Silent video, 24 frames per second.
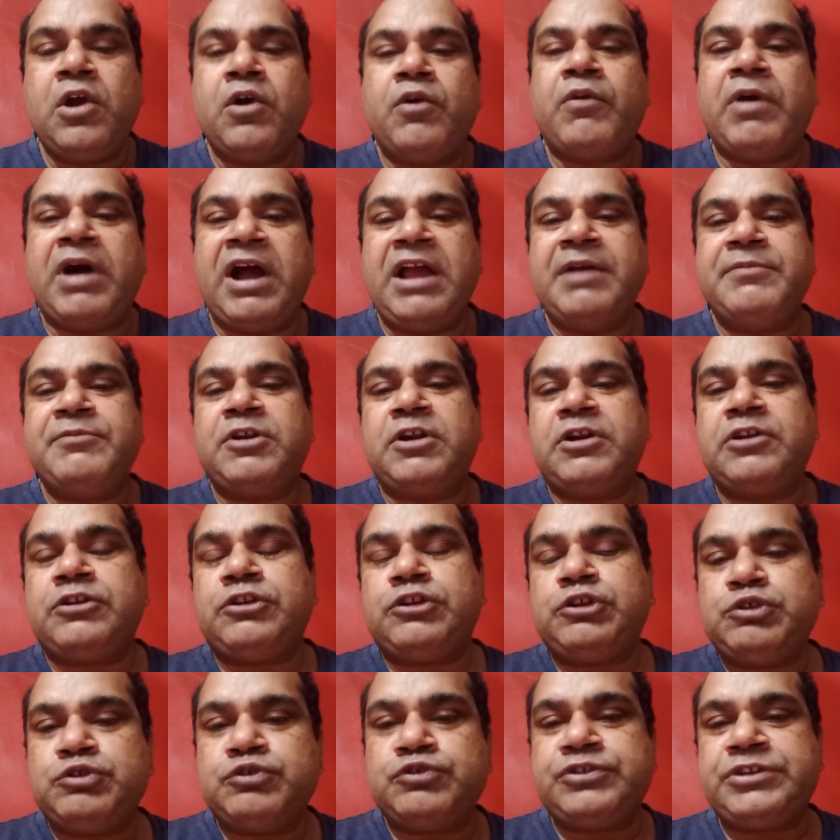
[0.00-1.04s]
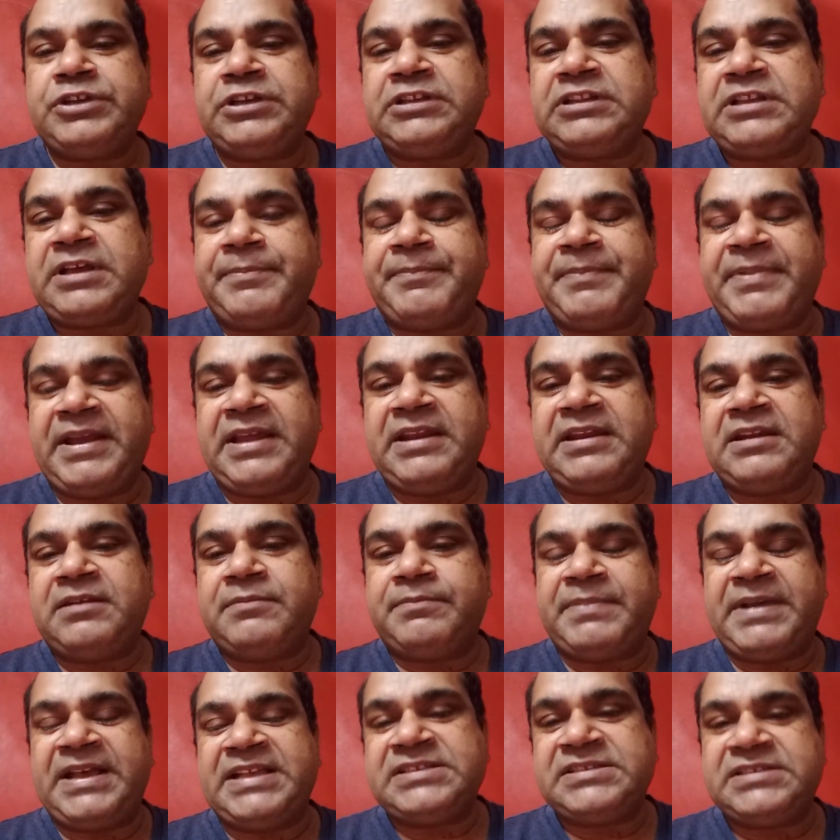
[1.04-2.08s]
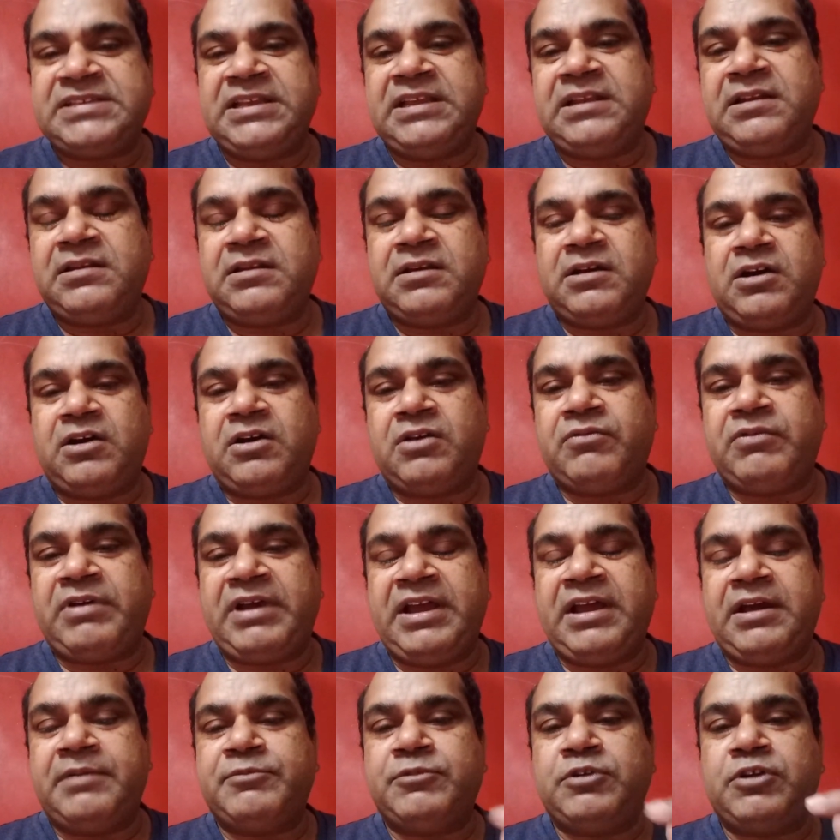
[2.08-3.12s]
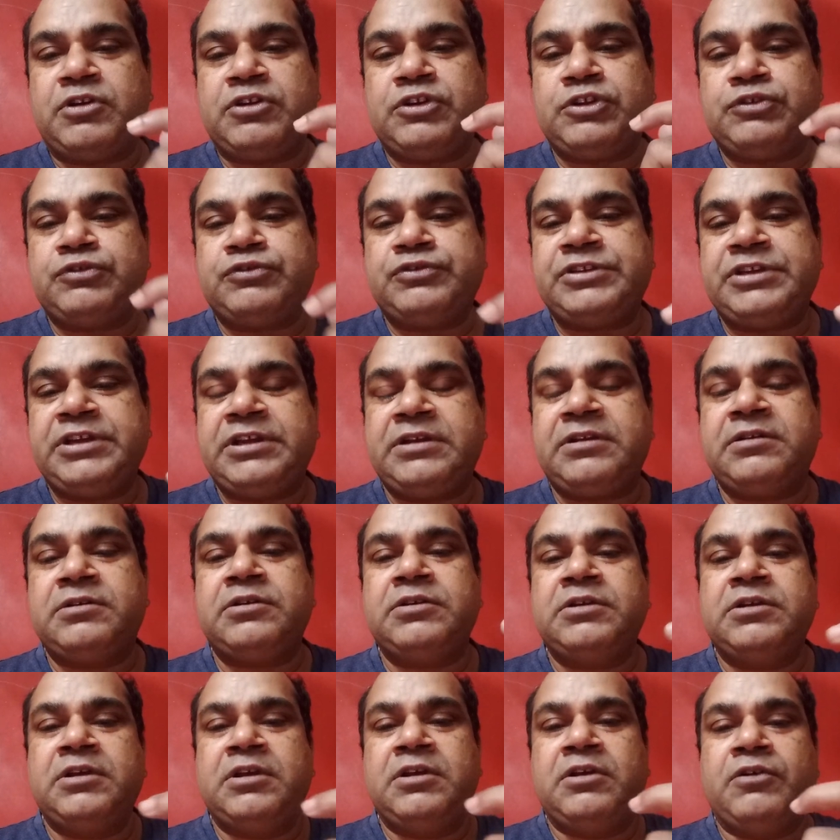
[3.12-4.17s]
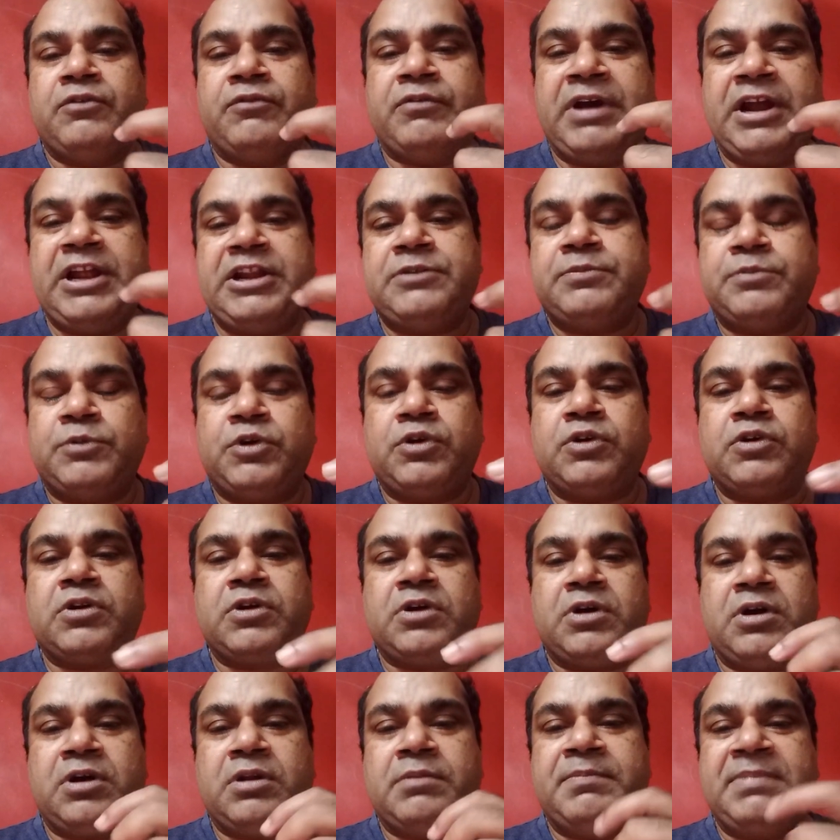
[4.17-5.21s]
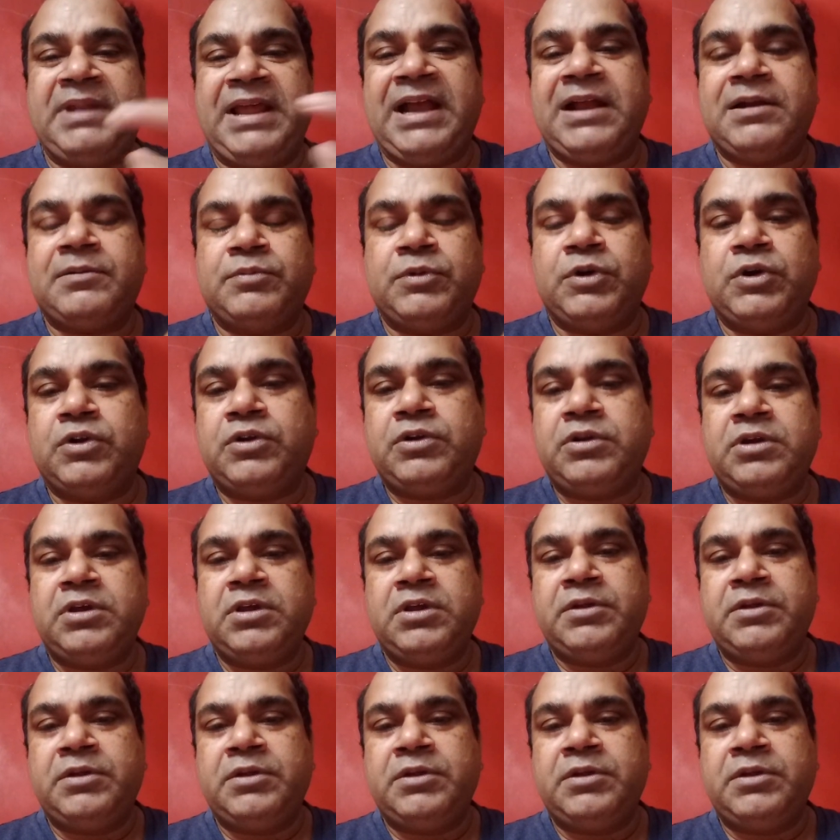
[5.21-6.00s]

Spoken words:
Why I am not using the pen and pencil, or why I am not using whiteboard or blackboard?